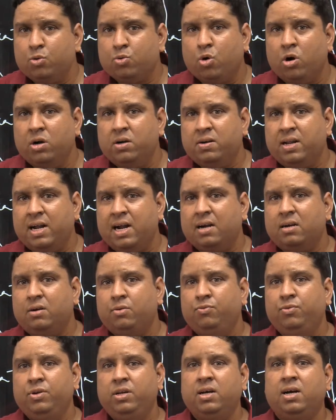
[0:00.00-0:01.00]
contact
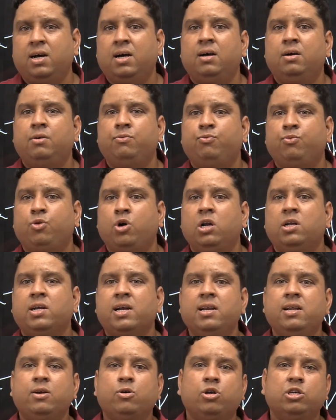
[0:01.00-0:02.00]
with a
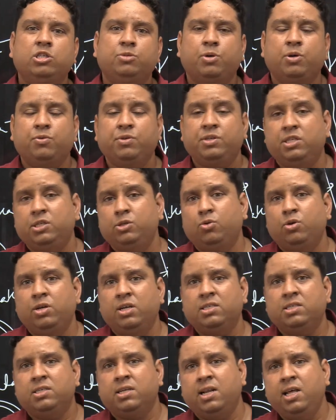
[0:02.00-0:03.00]
volcanic hotspot which is known
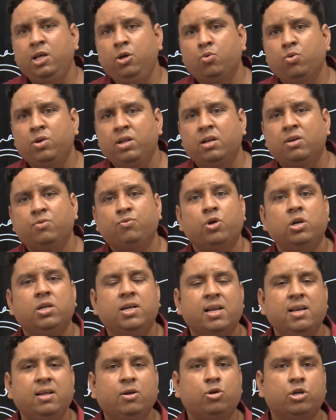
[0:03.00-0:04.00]
as Reunion
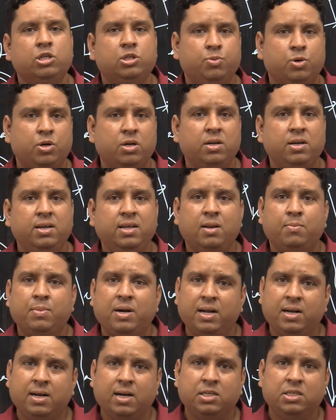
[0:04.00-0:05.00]
volcanic hotspot near
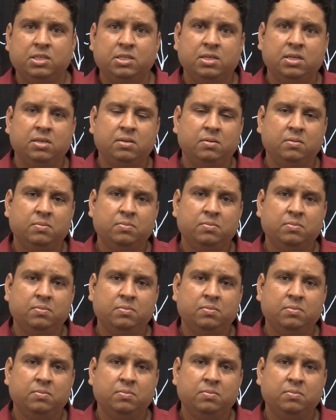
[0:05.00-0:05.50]
Madagascar.